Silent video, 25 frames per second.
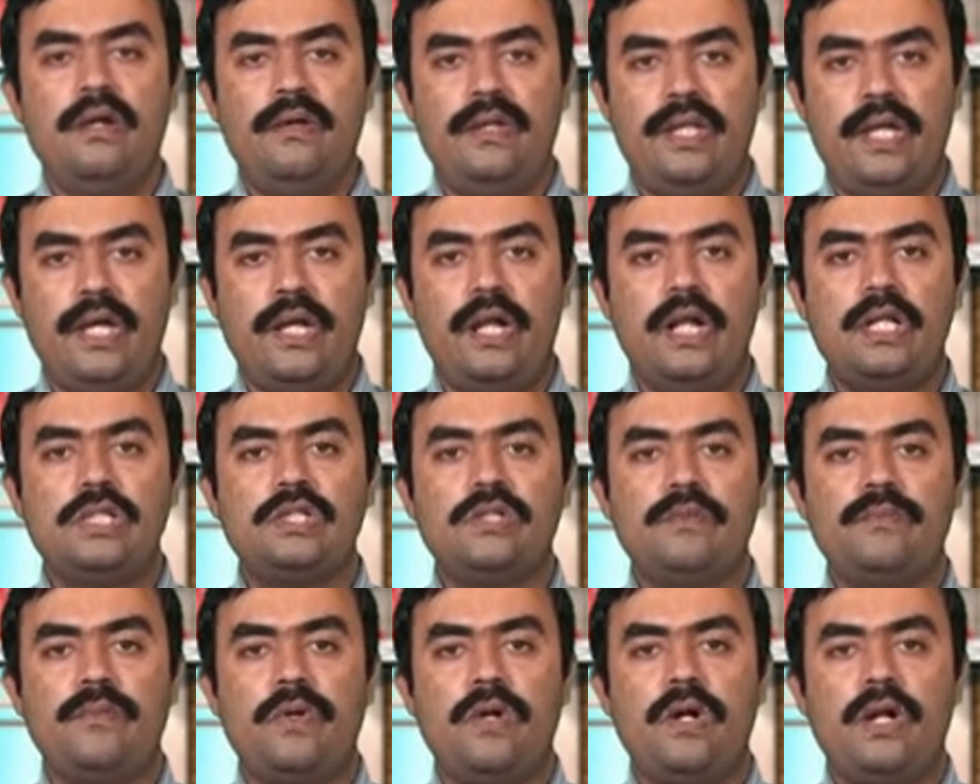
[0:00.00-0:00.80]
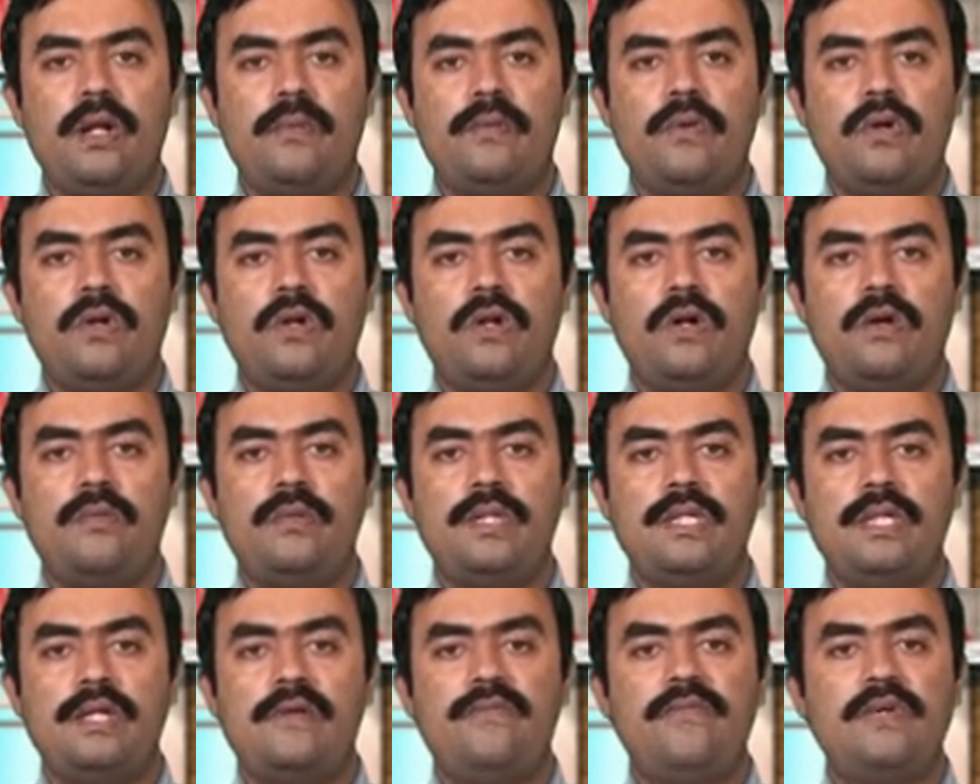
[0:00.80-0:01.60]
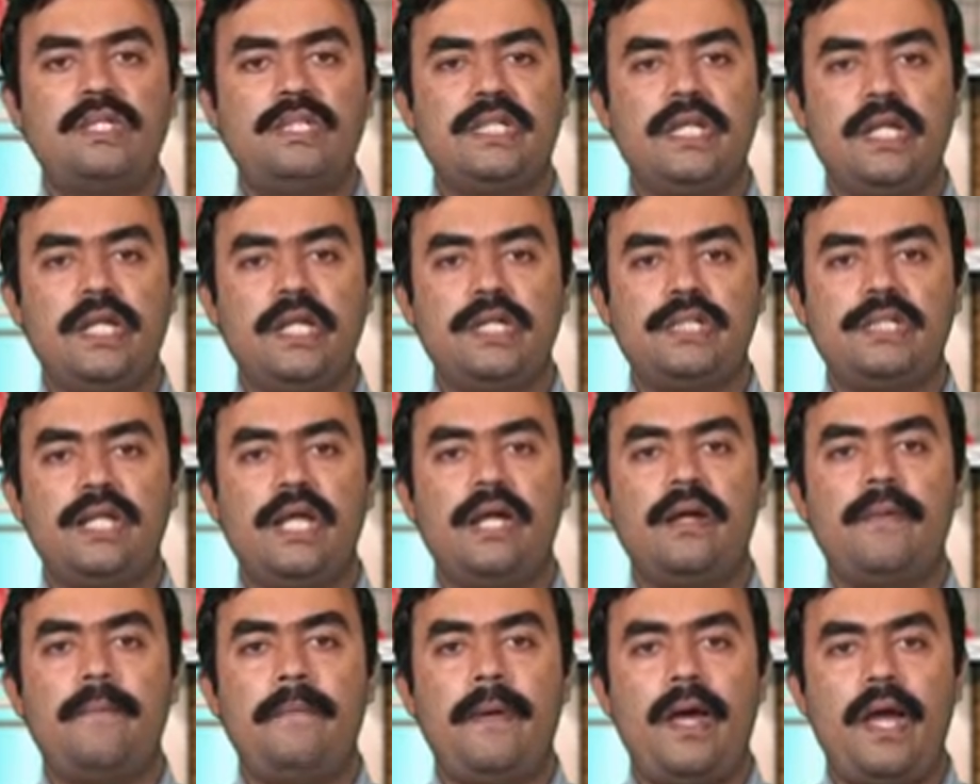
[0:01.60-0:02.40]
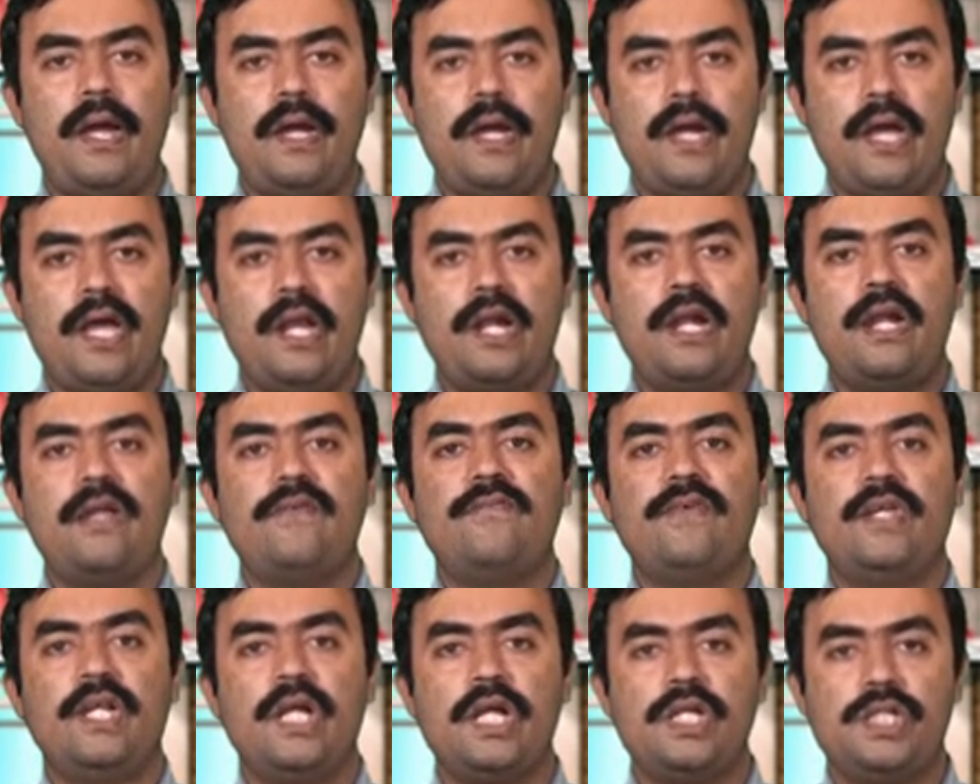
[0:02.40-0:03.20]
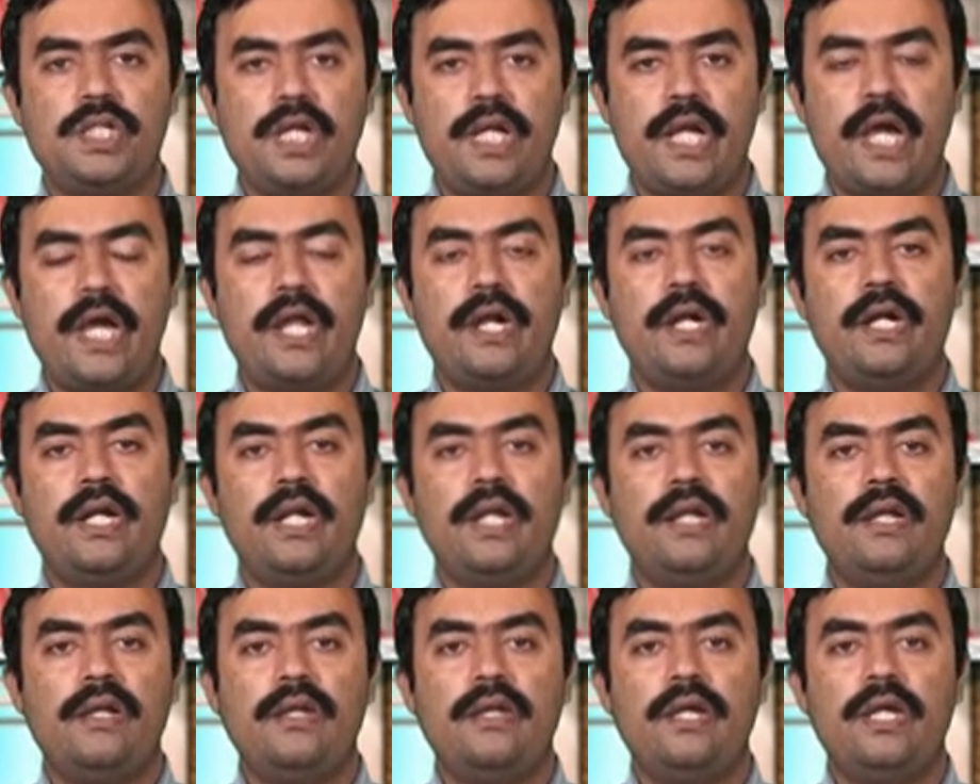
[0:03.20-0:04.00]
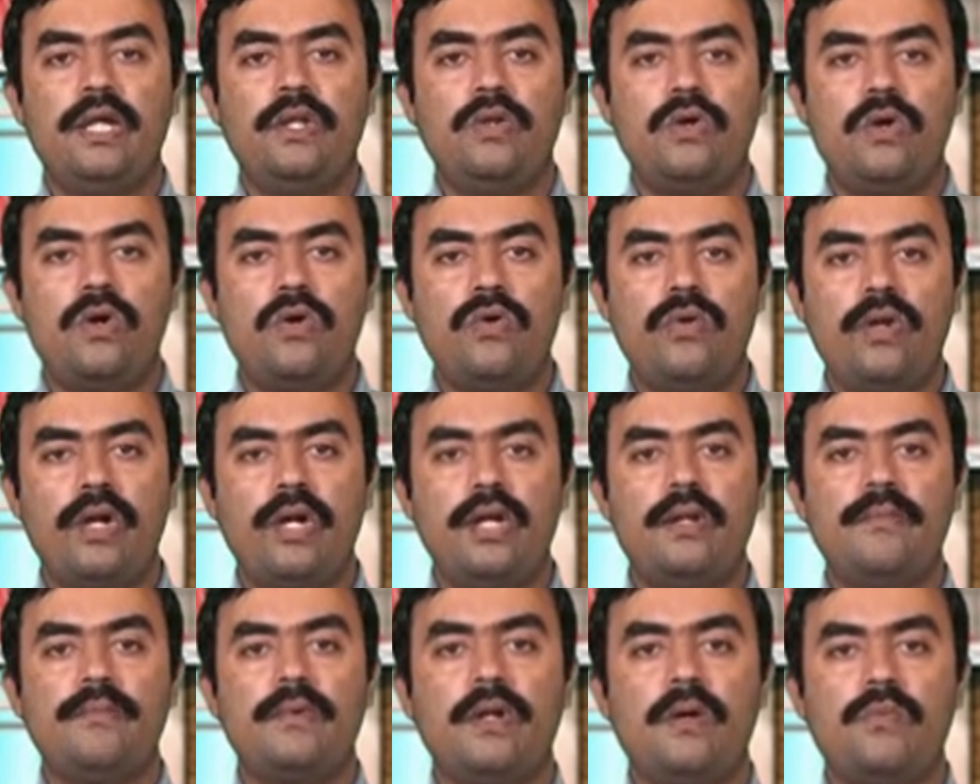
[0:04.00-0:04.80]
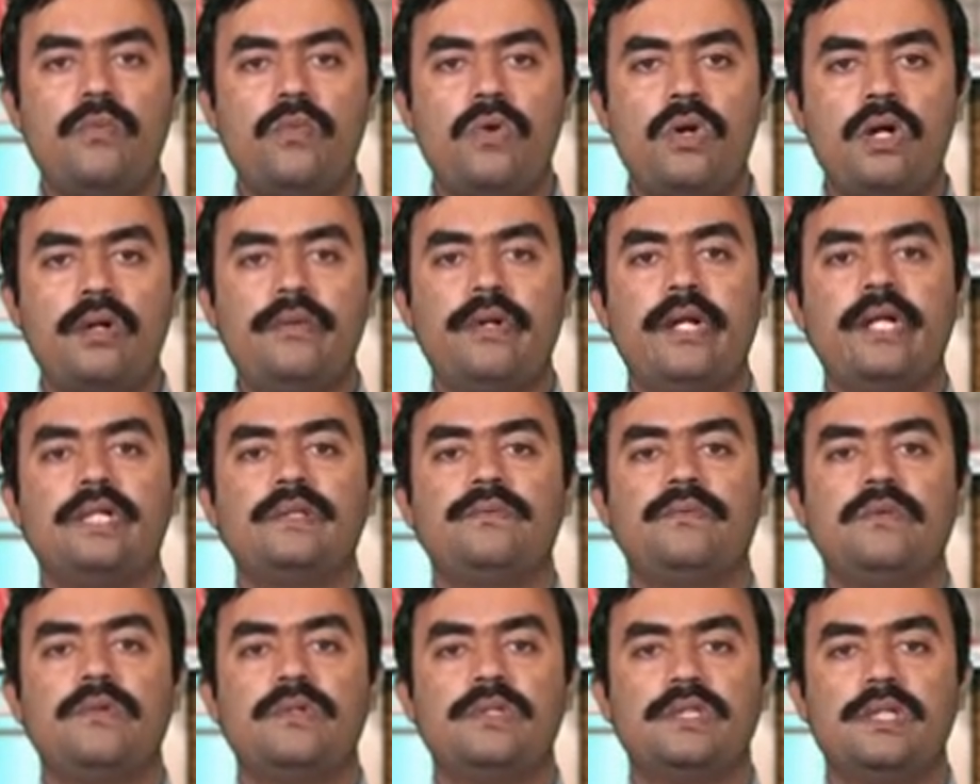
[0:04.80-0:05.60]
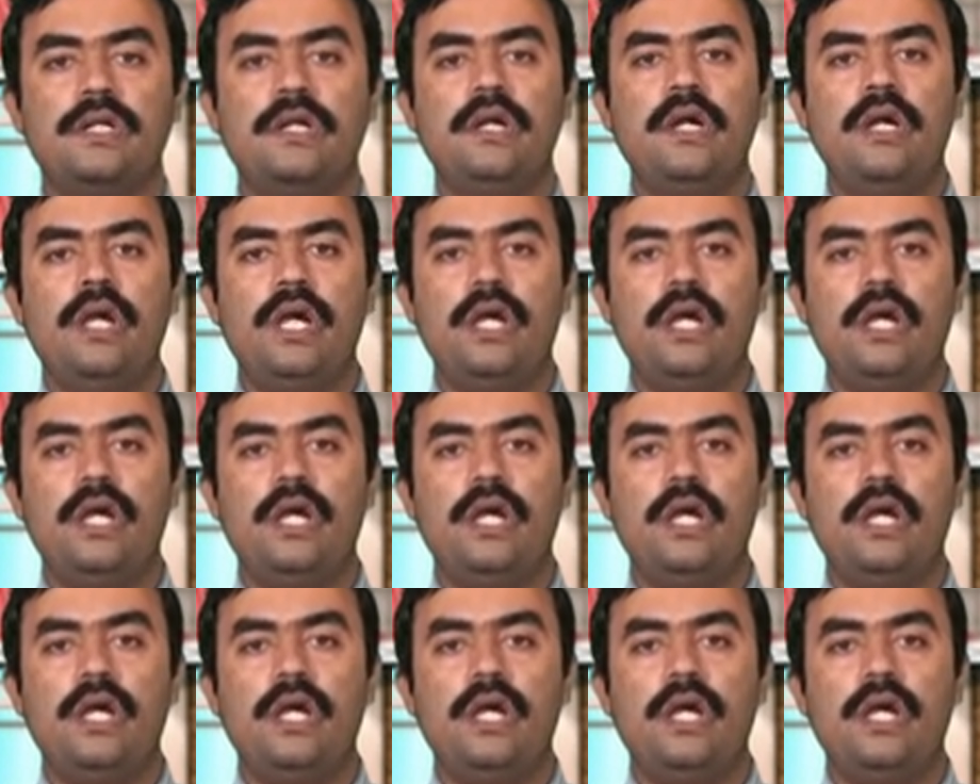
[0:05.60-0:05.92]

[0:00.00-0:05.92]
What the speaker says: they are also brought about normally the facilities like bank guarantee, financial guarantee, in order to again promote our exports,